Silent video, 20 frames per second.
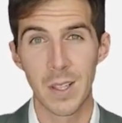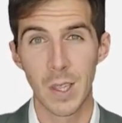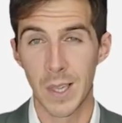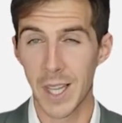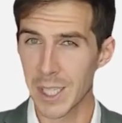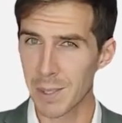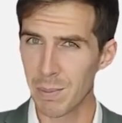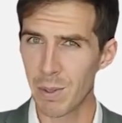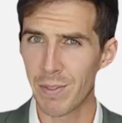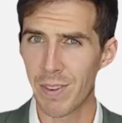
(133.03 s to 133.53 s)

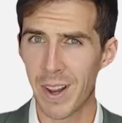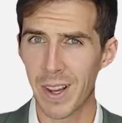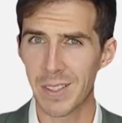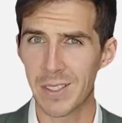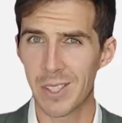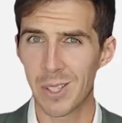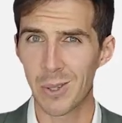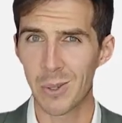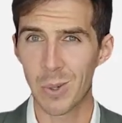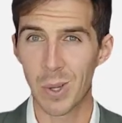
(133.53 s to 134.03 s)
Let's move on
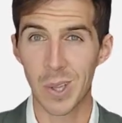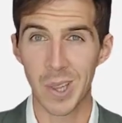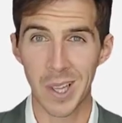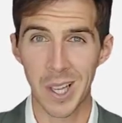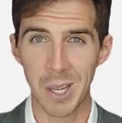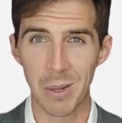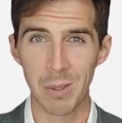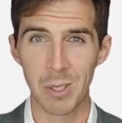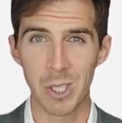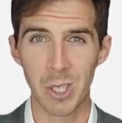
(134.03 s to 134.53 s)
to
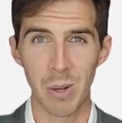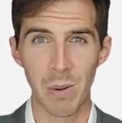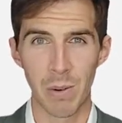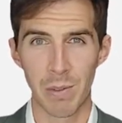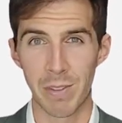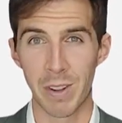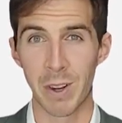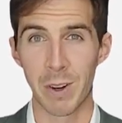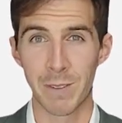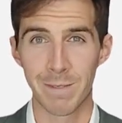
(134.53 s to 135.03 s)
literature
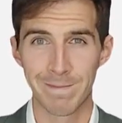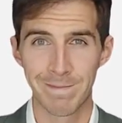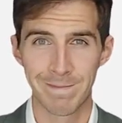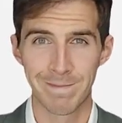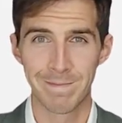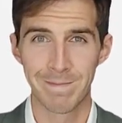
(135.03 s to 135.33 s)
review.